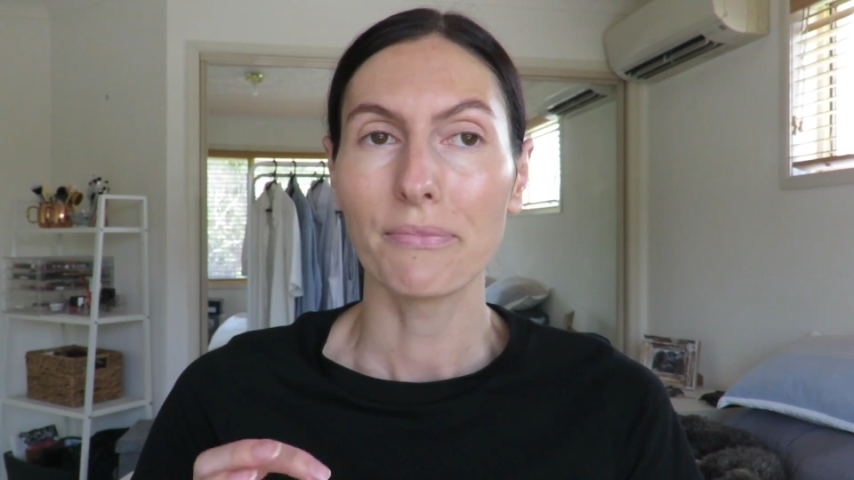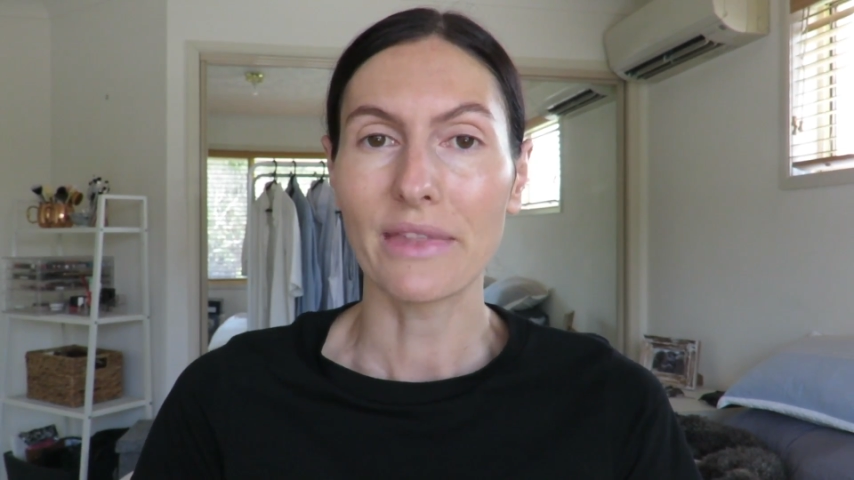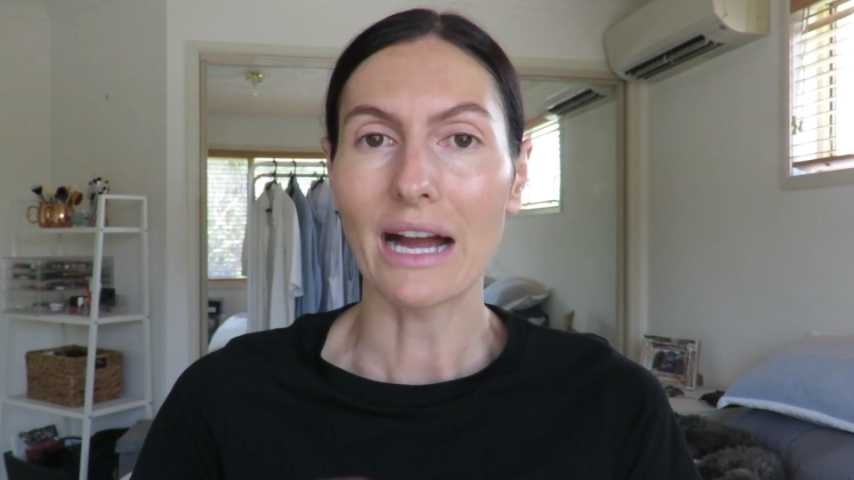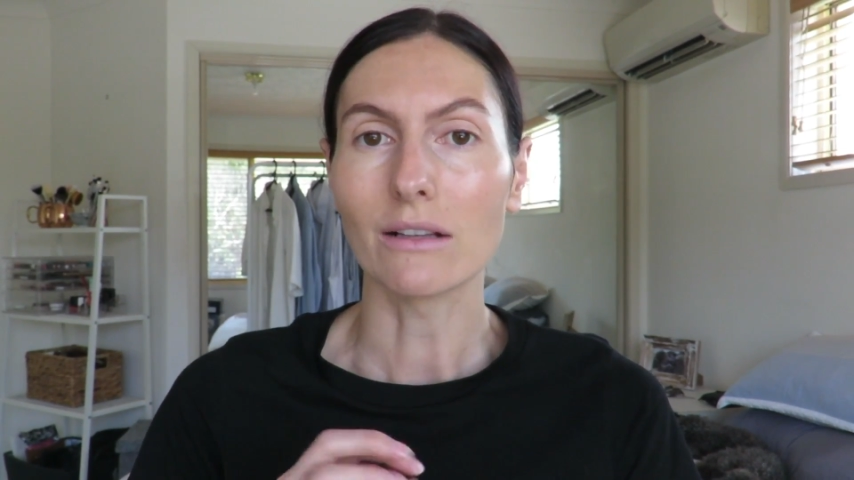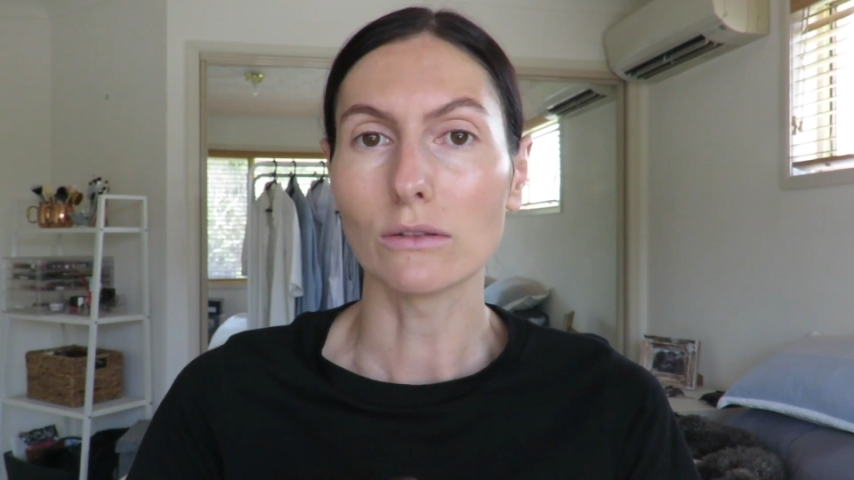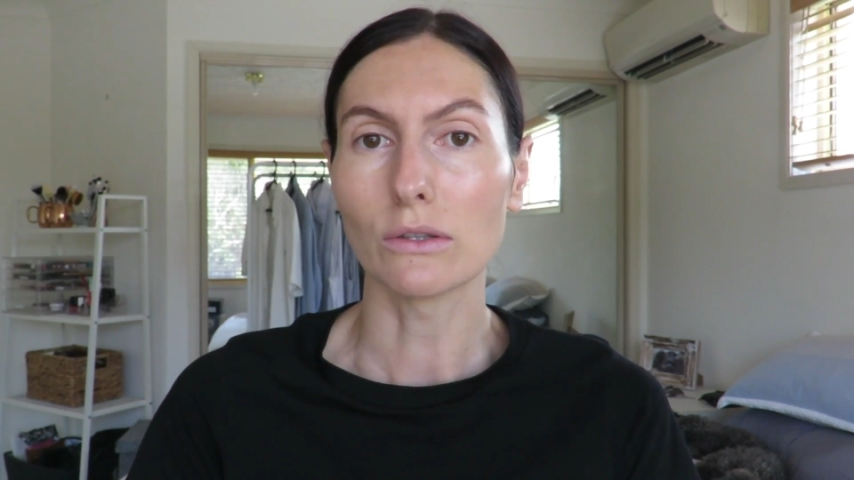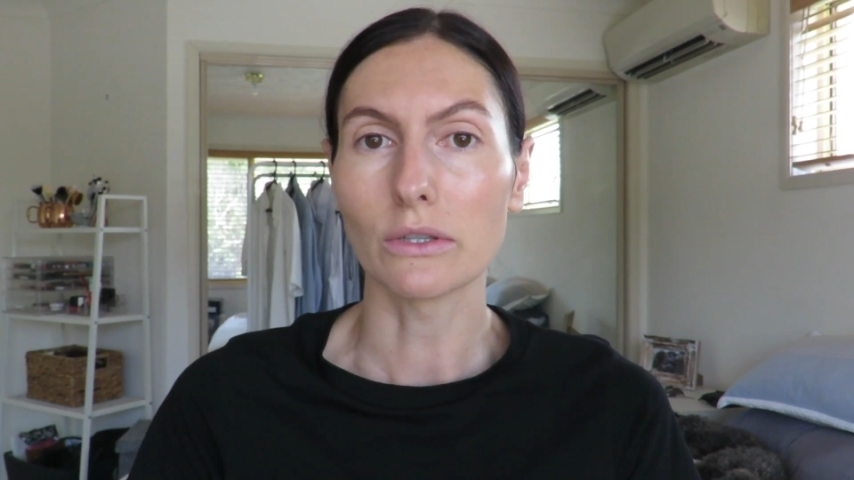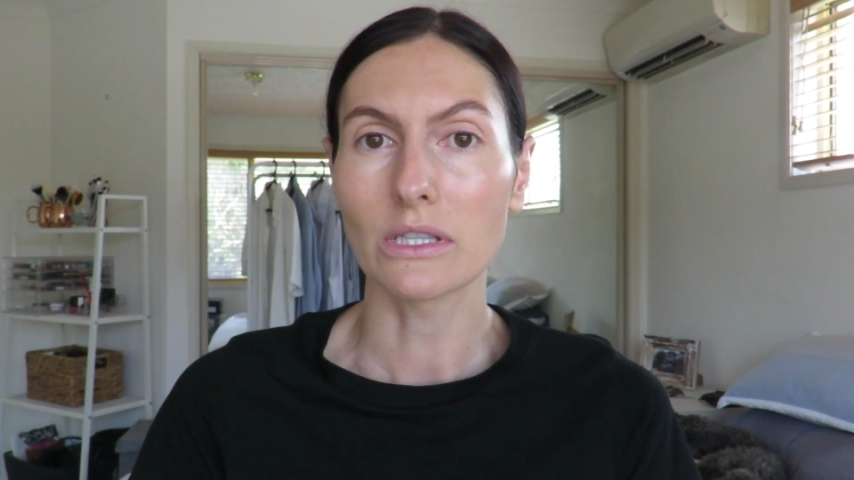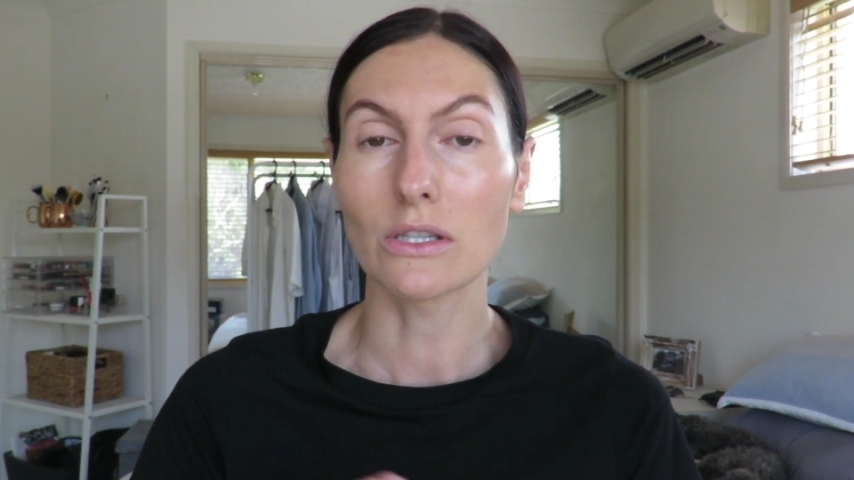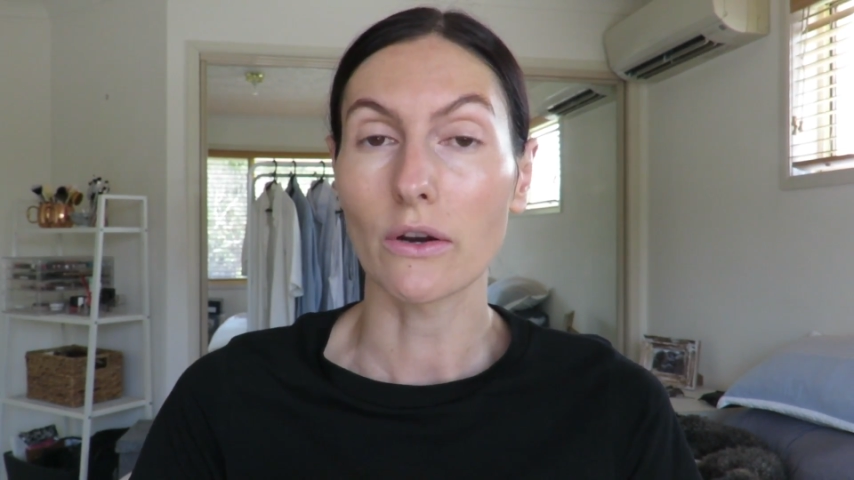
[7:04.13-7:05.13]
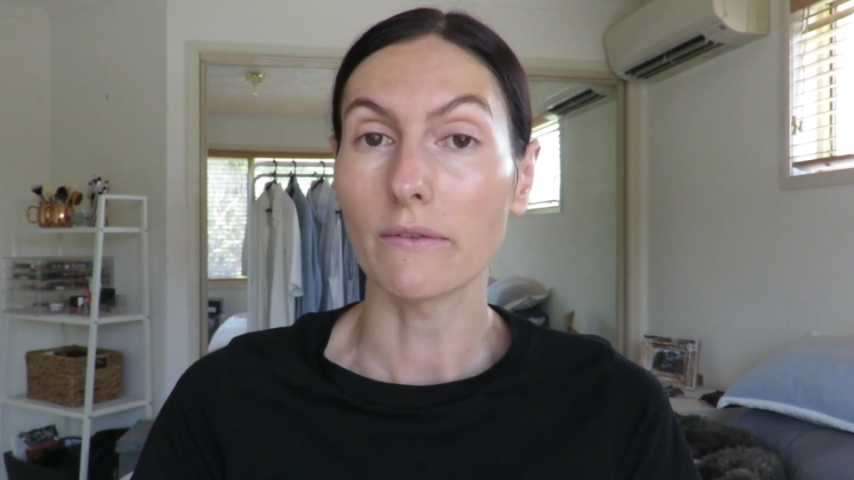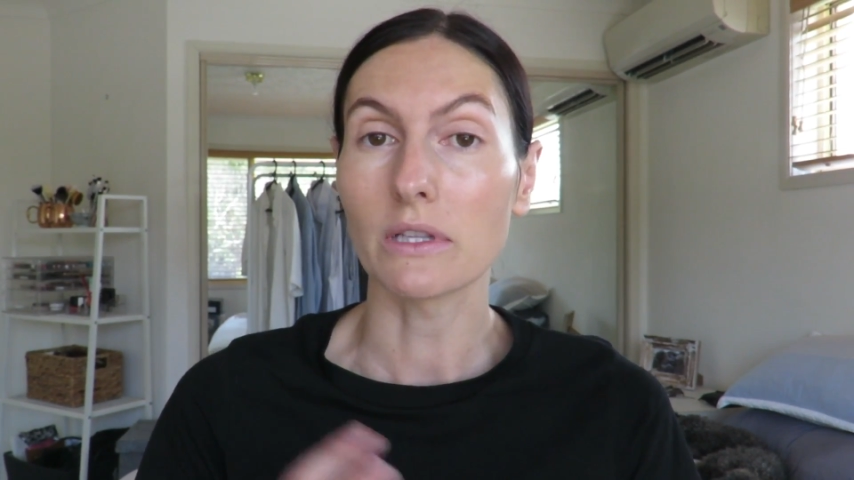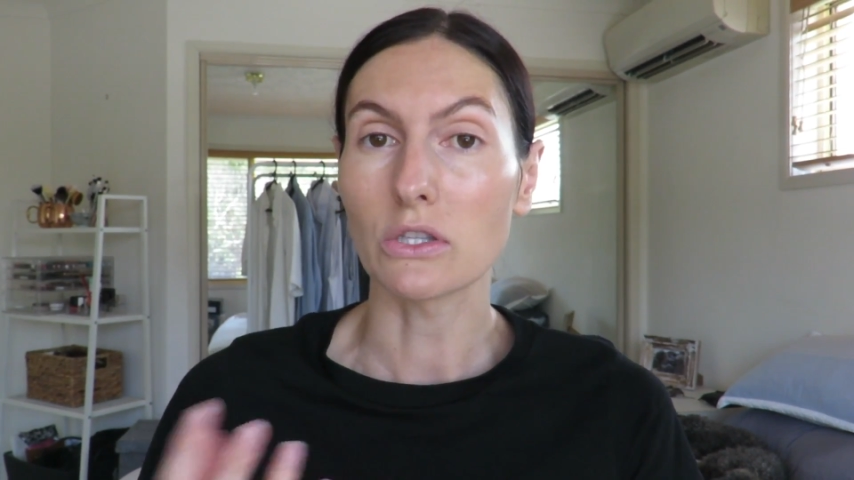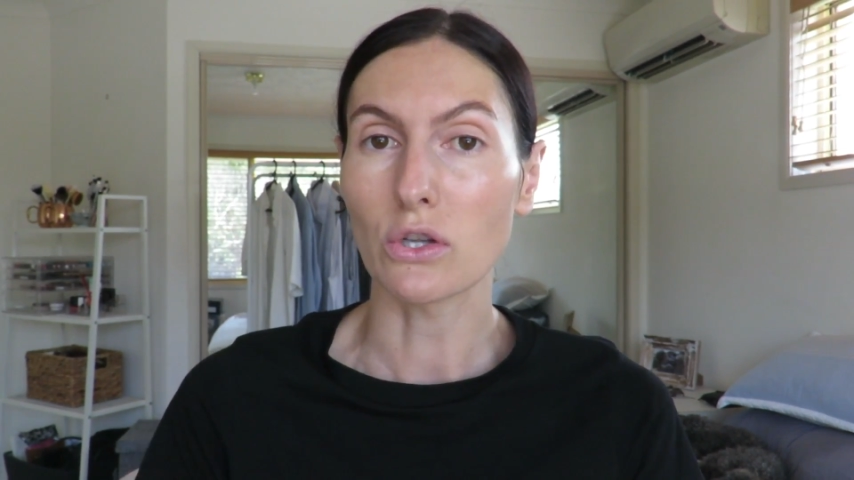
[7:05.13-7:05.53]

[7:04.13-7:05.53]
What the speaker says: that looks over the